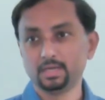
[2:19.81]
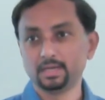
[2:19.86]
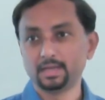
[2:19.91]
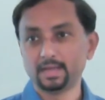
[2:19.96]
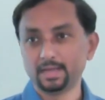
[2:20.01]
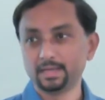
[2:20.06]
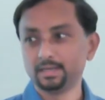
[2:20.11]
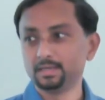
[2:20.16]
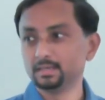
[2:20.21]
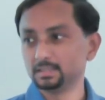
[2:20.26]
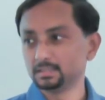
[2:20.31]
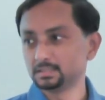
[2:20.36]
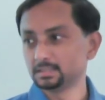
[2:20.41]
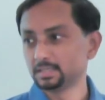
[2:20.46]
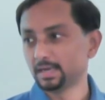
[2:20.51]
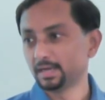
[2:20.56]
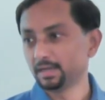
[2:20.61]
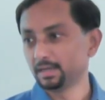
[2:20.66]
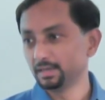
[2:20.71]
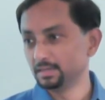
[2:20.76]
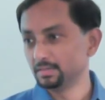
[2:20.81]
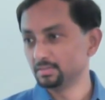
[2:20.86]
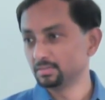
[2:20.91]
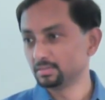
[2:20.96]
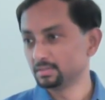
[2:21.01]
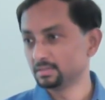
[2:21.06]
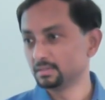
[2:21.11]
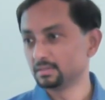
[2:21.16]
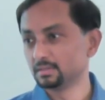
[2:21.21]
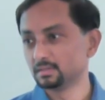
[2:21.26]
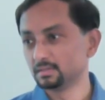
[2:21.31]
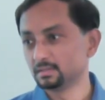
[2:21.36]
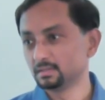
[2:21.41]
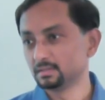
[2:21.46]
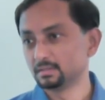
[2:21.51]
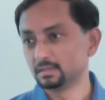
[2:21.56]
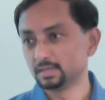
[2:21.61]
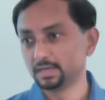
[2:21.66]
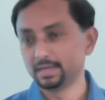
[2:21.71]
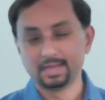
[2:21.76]
anger, sadness,
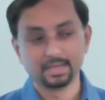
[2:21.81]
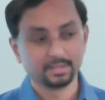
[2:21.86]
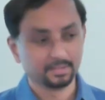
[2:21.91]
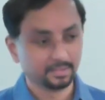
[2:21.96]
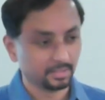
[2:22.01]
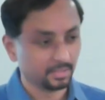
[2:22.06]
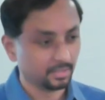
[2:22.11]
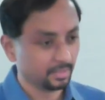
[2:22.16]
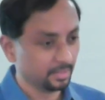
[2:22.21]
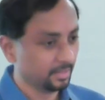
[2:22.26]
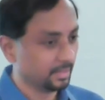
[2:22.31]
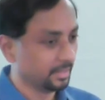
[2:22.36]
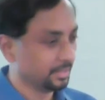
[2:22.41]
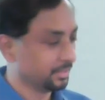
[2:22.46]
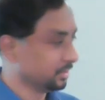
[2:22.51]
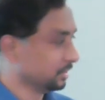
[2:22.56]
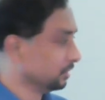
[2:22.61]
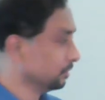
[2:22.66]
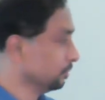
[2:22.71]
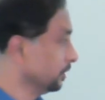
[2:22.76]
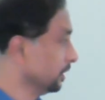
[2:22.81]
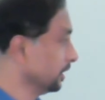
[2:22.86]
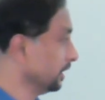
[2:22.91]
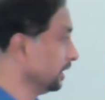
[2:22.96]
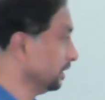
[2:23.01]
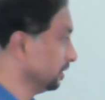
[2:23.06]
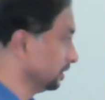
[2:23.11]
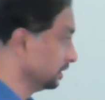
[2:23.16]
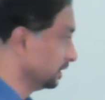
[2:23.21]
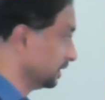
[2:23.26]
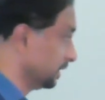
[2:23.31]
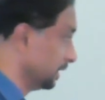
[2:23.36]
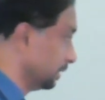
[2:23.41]
right? Anxiety, anxious, worry, all that